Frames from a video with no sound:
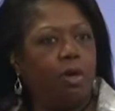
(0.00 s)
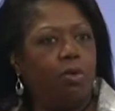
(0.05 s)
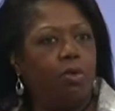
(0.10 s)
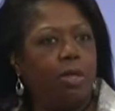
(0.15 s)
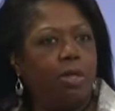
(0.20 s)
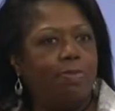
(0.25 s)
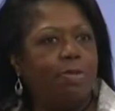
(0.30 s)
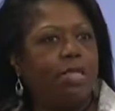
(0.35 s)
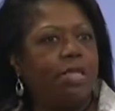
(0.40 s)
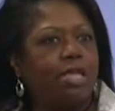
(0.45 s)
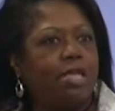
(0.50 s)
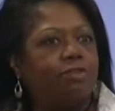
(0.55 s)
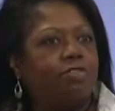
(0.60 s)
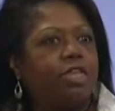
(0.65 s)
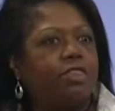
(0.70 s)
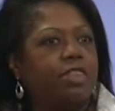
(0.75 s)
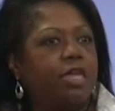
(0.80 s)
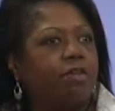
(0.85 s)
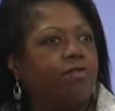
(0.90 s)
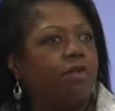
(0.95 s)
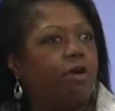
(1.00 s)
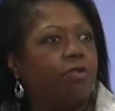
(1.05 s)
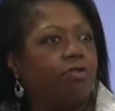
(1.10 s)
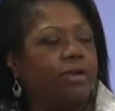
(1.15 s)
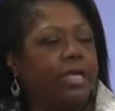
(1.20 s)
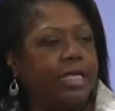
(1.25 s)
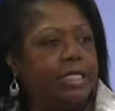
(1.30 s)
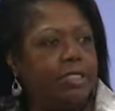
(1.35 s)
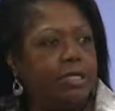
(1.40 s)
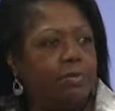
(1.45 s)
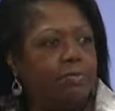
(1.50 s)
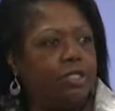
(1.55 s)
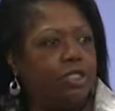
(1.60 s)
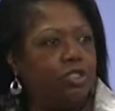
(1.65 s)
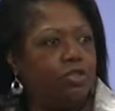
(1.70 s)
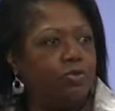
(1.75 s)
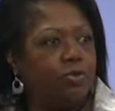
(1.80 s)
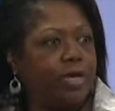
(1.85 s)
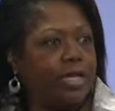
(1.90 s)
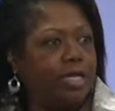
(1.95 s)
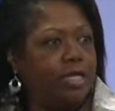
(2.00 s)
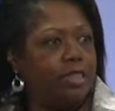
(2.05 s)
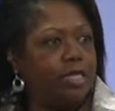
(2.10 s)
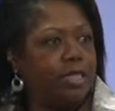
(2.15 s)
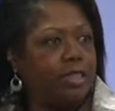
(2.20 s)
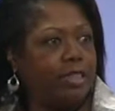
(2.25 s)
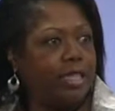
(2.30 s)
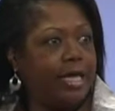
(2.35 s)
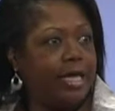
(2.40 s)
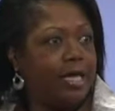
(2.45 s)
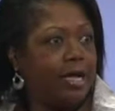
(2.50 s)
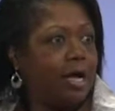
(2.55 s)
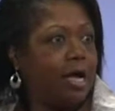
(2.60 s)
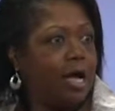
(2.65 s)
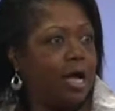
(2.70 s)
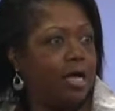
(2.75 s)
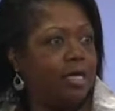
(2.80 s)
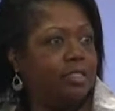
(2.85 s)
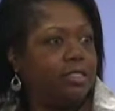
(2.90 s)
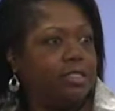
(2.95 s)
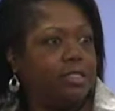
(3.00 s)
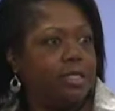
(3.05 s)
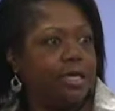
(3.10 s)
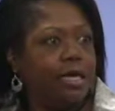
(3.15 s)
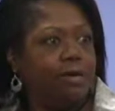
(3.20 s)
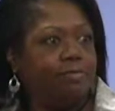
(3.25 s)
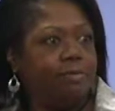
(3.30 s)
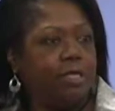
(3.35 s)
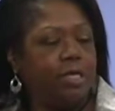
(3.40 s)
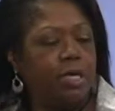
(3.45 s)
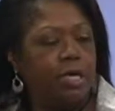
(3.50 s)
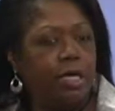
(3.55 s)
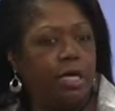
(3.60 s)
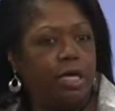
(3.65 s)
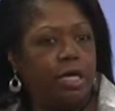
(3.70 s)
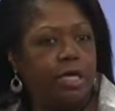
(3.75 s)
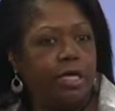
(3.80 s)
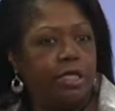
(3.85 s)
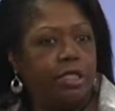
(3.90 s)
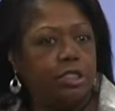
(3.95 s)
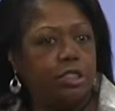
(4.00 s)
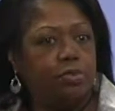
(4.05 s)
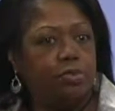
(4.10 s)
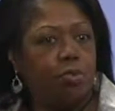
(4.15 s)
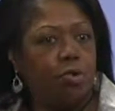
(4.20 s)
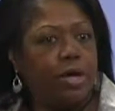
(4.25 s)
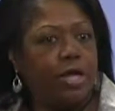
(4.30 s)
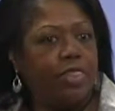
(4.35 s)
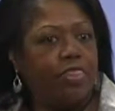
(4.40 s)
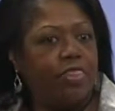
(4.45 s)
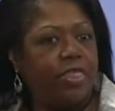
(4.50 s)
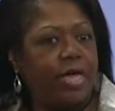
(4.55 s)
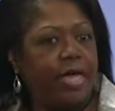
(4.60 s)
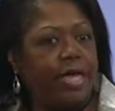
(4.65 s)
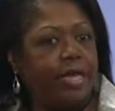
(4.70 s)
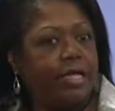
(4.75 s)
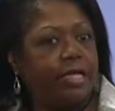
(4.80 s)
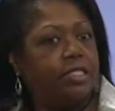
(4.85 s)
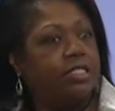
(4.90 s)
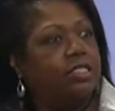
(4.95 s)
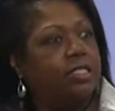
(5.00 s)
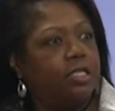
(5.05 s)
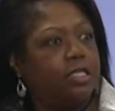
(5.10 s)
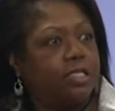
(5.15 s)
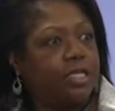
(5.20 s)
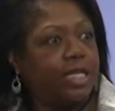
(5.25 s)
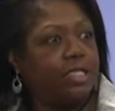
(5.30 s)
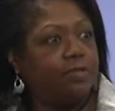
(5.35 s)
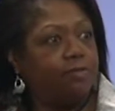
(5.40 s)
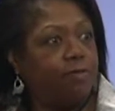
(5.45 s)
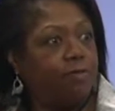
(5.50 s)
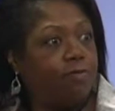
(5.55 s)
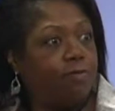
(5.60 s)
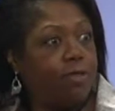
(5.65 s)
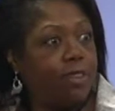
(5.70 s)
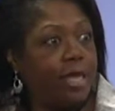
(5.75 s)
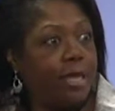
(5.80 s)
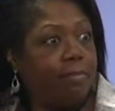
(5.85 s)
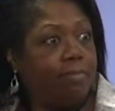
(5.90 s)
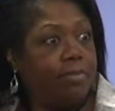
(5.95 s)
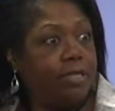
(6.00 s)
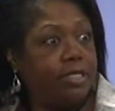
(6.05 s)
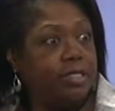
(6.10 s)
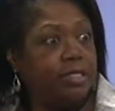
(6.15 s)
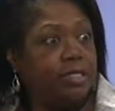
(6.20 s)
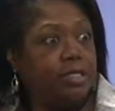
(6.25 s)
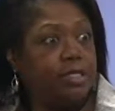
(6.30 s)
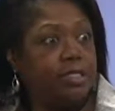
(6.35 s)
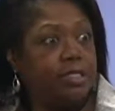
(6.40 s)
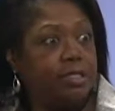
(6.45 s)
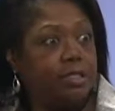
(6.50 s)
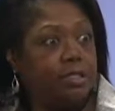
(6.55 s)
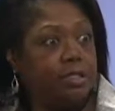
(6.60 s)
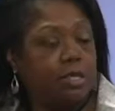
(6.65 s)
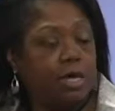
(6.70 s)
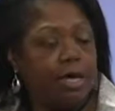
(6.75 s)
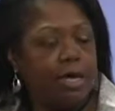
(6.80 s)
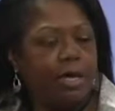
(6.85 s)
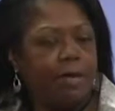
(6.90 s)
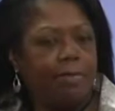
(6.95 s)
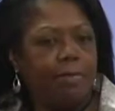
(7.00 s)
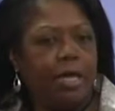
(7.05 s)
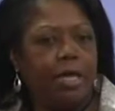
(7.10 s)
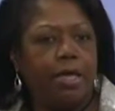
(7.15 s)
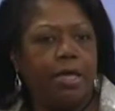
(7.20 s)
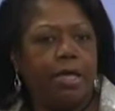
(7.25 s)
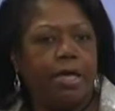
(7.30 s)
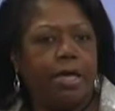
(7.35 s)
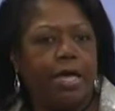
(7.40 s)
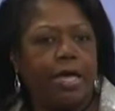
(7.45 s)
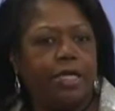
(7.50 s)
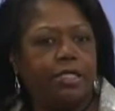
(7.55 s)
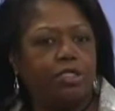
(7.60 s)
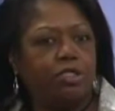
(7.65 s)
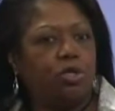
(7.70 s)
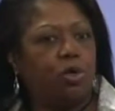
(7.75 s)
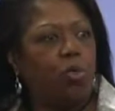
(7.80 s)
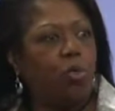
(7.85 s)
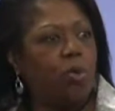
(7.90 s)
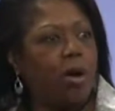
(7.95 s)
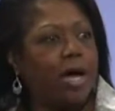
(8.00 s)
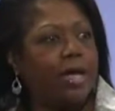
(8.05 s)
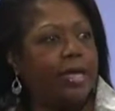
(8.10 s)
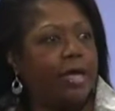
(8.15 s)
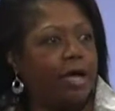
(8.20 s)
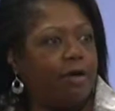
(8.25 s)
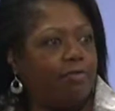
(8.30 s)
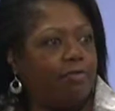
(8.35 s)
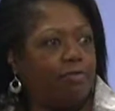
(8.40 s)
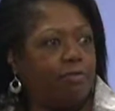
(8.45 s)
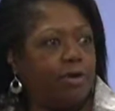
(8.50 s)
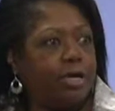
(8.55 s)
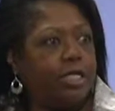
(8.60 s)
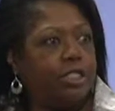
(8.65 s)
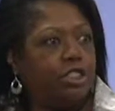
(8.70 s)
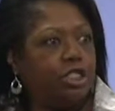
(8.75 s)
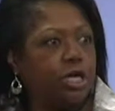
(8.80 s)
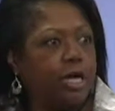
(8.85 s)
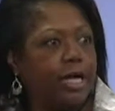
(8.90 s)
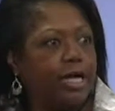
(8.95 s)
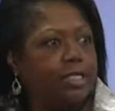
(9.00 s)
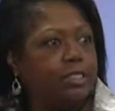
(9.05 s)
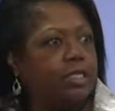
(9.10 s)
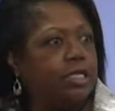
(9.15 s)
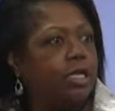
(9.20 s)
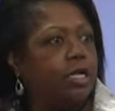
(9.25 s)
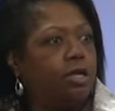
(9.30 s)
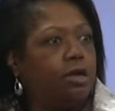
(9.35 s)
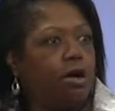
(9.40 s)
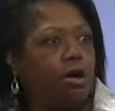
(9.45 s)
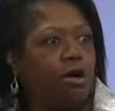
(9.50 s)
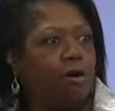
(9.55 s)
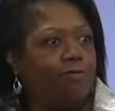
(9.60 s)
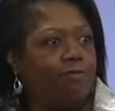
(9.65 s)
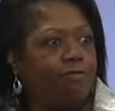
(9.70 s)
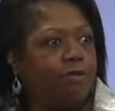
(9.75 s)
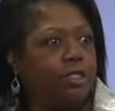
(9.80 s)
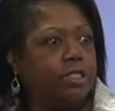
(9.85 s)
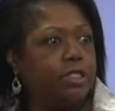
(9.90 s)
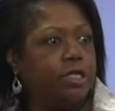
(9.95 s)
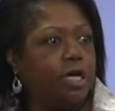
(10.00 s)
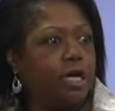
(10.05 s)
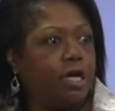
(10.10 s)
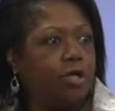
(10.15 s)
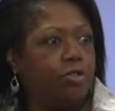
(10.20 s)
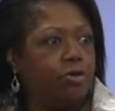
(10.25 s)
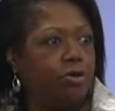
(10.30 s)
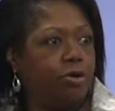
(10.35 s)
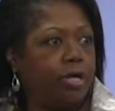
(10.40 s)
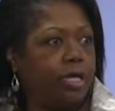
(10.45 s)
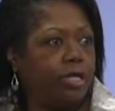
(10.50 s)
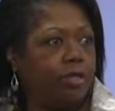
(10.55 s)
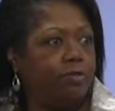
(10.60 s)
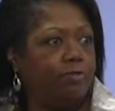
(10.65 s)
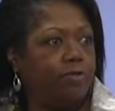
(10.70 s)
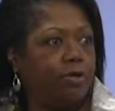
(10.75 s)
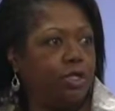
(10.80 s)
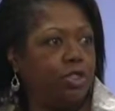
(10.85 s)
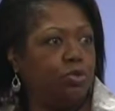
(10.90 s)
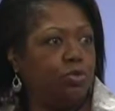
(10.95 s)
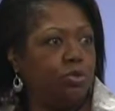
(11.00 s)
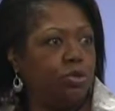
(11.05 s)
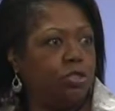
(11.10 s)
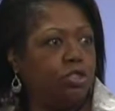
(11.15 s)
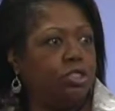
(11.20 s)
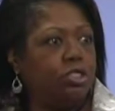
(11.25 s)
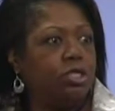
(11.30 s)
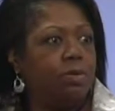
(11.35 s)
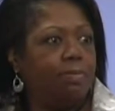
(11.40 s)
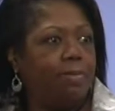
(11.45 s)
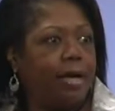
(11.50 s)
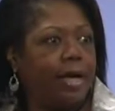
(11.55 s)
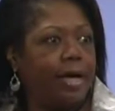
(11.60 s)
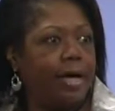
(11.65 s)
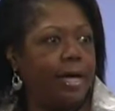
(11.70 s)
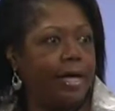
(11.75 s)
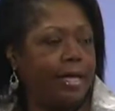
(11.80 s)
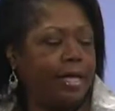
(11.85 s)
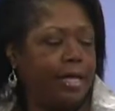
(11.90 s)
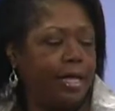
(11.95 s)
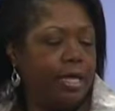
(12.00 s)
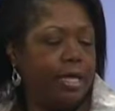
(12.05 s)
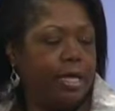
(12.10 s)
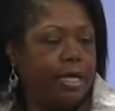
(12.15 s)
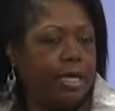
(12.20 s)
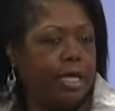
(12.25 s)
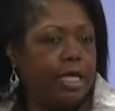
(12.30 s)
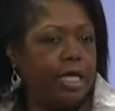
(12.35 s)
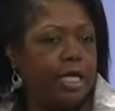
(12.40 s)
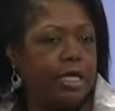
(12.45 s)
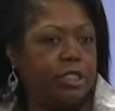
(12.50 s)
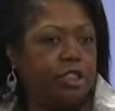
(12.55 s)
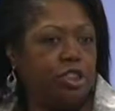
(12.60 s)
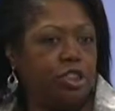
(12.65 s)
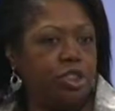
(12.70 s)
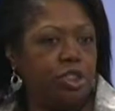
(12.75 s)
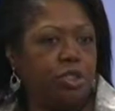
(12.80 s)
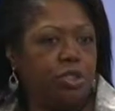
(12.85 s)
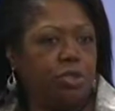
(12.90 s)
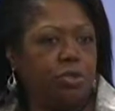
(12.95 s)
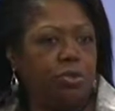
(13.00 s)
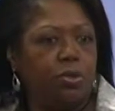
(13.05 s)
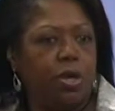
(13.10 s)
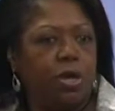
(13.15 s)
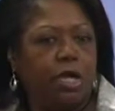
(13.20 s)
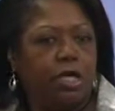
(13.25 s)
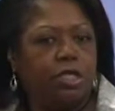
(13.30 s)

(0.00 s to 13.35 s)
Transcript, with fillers: We believe that they've already demonstrated that that concept is one that is successful for that business type, and so why not franchise it and offer it to other individuals to buy into.